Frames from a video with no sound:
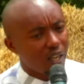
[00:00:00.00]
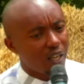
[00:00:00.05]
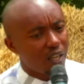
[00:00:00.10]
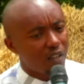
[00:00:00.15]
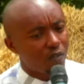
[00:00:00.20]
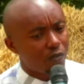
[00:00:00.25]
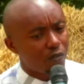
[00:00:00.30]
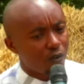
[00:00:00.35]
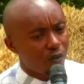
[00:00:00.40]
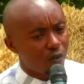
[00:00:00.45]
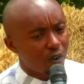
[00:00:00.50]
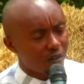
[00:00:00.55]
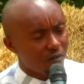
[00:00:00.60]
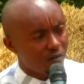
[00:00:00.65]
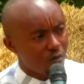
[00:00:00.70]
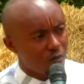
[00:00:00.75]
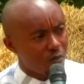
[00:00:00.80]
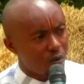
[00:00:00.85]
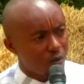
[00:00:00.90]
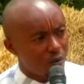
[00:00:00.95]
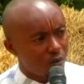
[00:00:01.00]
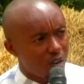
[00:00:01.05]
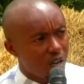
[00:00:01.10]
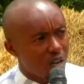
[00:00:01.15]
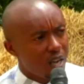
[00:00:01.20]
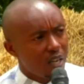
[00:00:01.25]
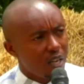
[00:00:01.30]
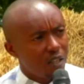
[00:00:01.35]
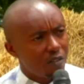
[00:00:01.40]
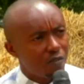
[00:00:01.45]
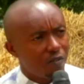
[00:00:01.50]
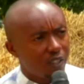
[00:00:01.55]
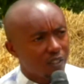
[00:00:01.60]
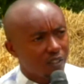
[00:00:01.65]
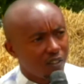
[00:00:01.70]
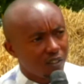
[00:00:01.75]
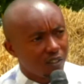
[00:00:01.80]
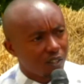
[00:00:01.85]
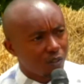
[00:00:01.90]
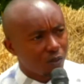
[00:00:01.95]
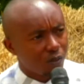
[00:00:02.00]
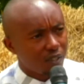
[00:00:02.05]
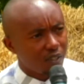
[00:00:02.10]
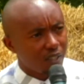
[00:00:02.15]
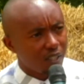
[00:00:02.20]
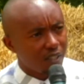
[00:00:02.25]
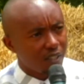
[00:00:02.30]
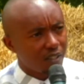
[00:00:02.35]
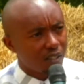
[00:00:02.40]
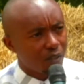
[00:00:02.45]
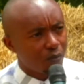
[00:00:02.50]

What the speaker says: and forevermore. In fact, Jesus will say at some